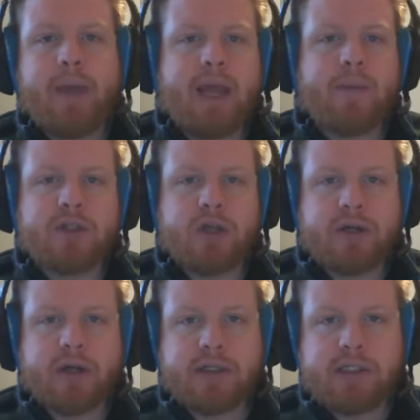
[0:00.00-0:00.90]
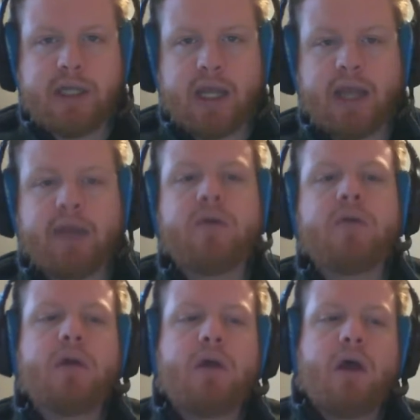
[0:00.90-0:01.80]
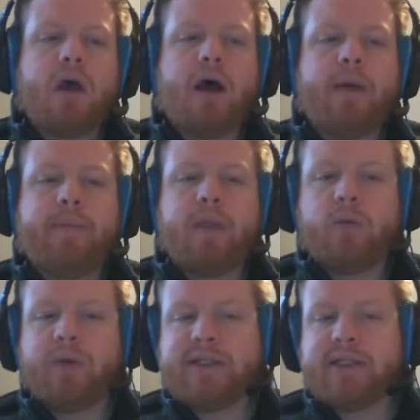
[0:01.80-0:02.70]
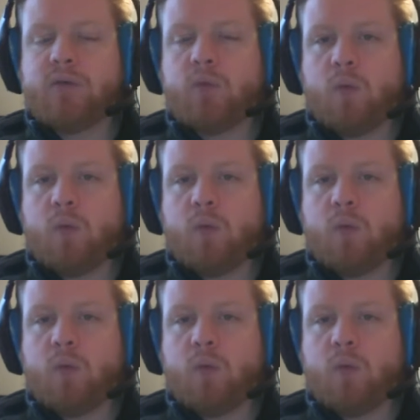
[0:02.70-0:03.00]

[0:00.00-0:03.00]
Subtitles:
Amazon.ca. The reason